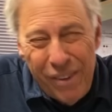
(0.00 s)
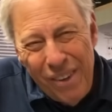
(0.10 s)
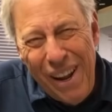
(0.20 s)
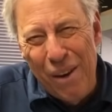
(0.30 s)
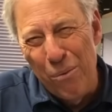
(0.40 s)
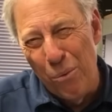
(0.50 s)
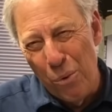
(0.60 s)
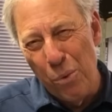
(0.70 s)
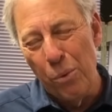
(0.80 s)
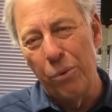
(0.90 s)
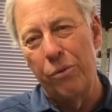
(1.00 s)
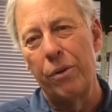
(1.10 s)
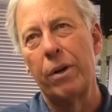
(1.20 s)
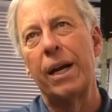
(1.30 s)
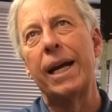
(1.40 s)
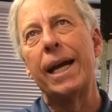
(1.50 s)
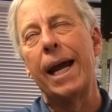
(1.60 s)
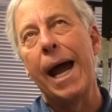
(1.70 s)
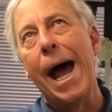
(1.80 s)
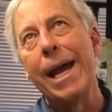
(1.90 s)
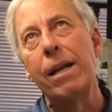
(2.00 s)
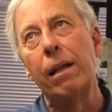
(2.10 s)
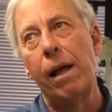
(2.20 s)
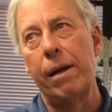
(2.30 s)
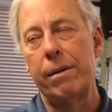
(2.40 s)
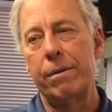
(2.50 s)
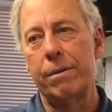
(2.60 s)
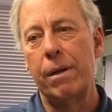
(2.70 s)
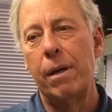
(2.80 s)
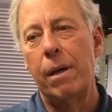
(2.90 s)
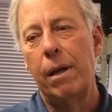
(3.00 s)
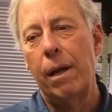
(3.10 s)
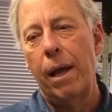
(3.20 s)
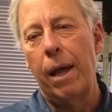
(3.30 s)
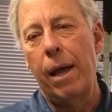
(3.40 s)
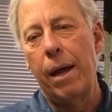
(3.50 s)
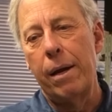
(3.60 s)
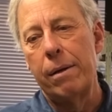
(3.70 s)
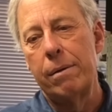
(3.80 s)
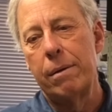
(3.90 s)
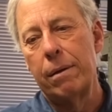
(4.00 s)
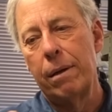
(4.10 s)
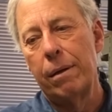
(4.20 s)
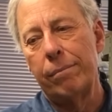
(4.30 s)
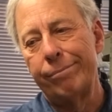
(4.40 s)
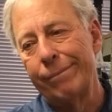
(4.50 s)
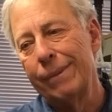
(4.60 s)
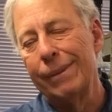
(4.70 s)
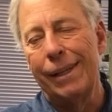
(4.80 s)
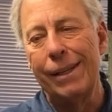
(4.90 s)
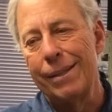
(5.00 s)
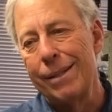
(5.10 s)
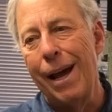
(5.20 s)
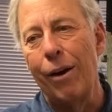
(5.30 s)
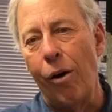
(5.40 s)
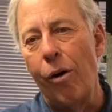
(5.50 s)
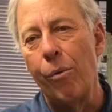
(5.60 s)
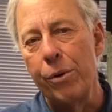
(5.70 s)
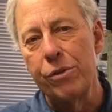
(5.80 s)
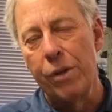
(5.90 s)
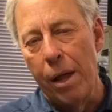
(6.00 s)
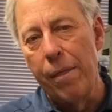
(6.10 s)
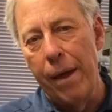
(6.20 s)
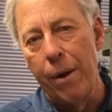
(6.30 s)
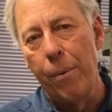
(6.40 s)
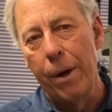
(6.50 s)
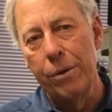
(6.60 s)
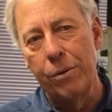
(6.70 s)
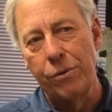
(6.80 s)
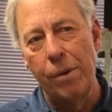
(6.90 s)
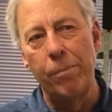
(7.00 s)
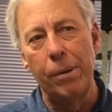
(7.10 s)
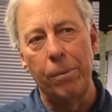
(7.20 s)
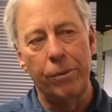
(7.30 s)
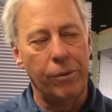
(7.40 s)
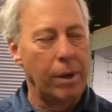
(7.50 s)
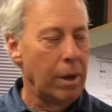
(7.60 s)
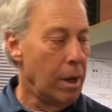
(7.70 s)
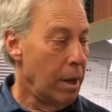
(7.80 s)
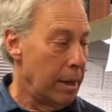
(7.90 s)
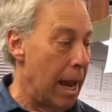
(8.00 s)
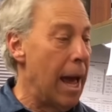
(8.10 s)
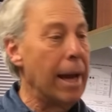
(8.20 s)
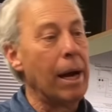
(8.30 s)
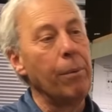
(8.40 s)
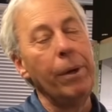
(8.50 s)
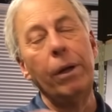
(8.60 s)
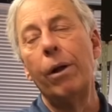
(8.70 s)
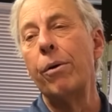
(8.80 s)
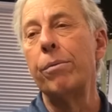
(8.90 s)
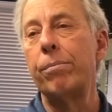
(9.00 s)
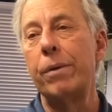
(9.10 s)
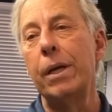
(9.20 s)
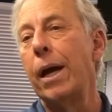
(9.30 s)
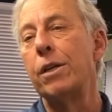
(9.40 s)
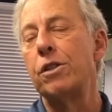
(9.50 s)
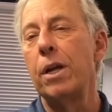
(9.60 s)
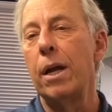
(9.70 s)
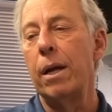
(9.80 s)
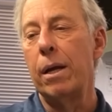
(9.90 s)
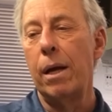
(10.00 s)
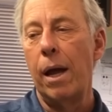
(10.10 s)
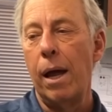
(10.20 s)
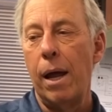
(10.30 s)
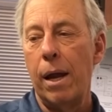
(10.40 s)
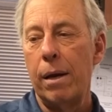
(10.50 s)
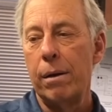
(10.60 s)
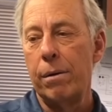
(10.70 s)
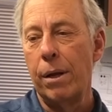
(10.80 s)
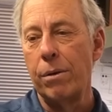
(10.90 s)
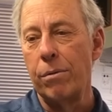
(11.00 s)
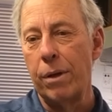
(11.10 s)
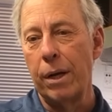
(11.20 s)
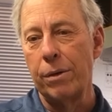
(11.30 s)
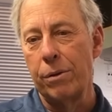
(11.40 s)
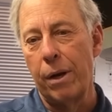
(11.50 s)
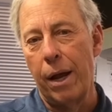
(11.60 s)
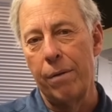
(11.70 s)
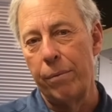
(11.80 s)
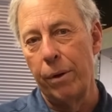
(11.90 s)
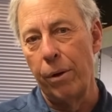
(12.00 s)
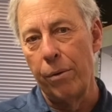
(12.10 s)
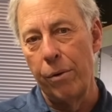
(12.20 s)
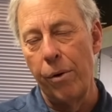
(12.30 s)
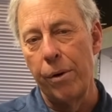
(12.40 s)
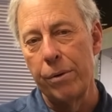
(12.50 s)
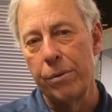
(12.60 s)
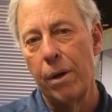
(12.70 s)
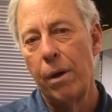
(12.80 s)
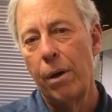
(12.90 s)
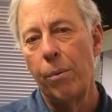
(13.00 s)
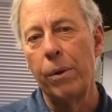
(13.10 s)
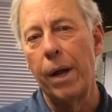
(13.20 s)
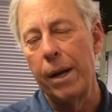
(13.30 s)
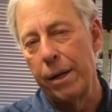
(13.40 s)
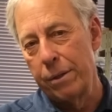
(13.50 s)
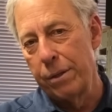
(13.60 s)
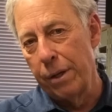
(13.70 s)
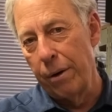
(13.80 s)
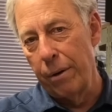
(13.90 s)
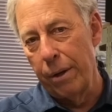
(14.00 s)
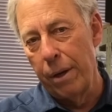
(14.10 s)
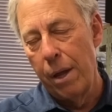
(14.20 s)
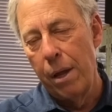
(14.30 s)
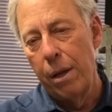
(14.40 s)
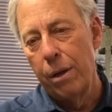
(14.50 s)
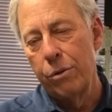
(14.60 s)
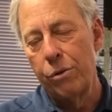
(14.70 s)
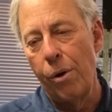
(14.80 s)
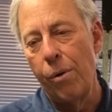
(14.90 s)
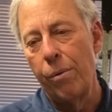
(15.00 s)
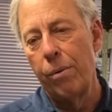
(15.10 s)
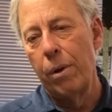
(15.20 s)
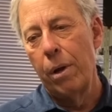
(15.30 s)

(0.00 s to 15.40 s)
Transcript: And they're not rules, they're guidelines. And it's not always done that way. So some people say, yeah, I got real low THD, and then you think it's going to have real low noise. Well, not necessarily. So